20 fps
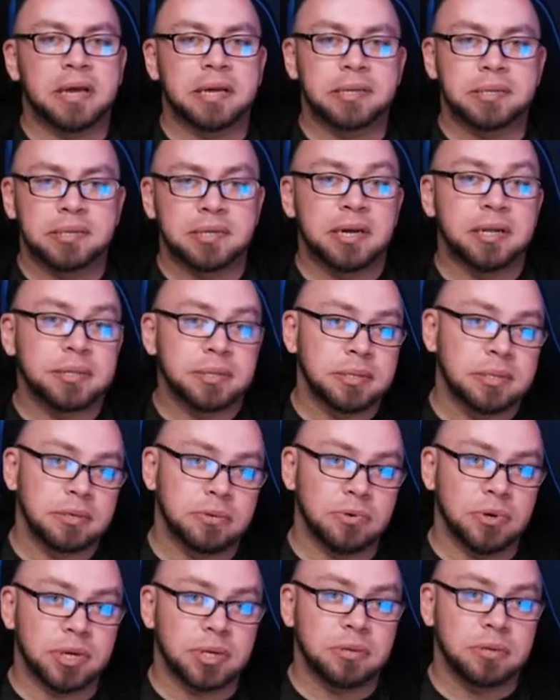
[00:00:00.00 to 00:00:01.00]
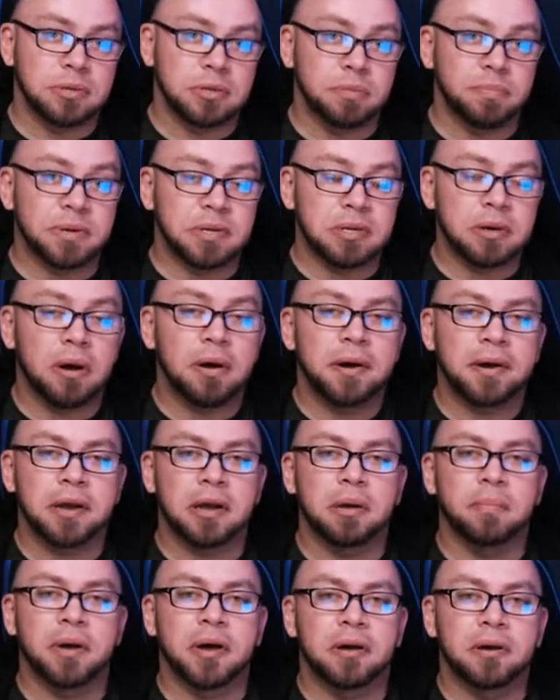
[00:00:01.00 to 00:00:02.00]
makes sense to be
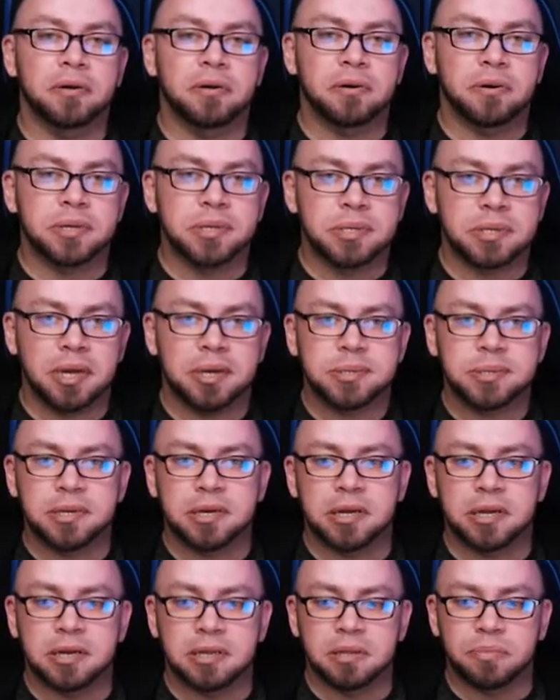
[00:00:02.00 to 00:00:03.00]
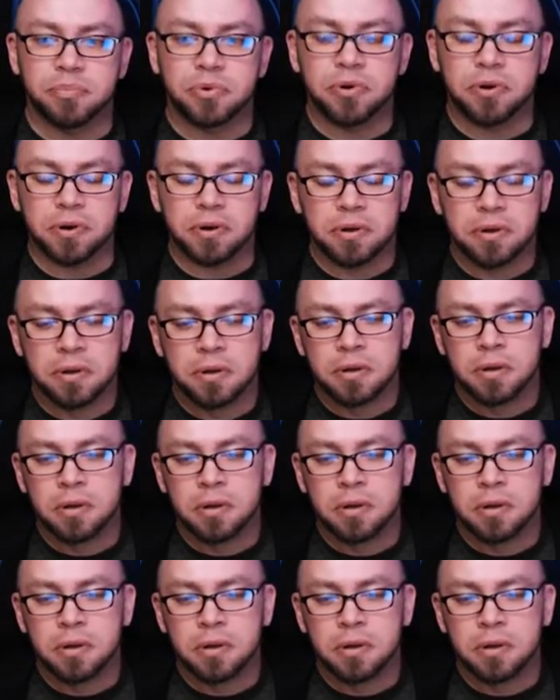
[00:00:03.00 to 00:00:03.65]
talking about it or discussing it in the book.